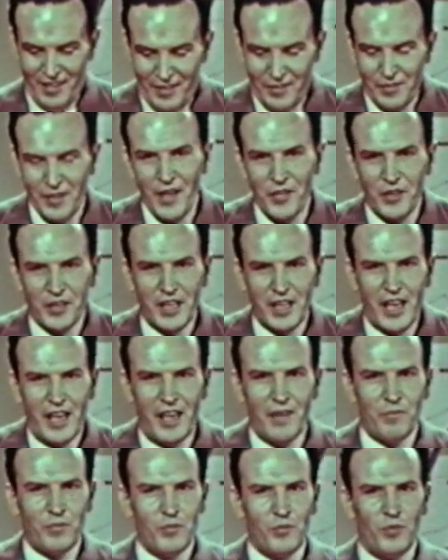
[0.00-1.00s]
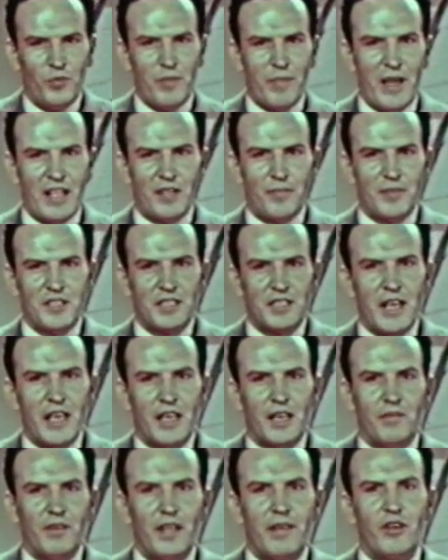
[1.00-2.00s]
The other day, we made the
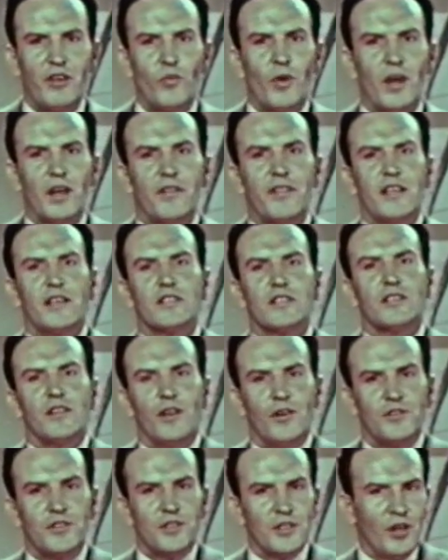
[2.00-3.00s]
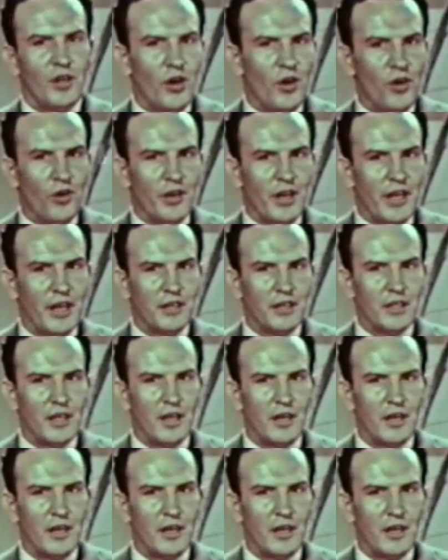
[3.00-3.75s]
mistake of leaving one of these sloths alone, and